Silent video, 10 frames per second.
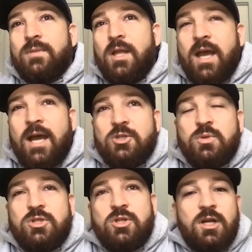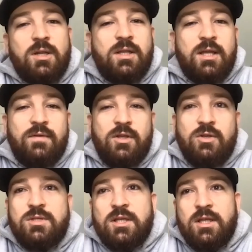like as we started giving
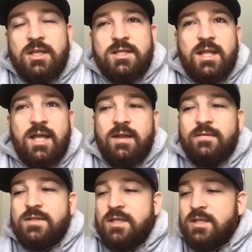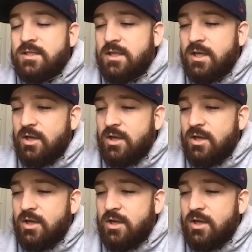utility to the NFTs,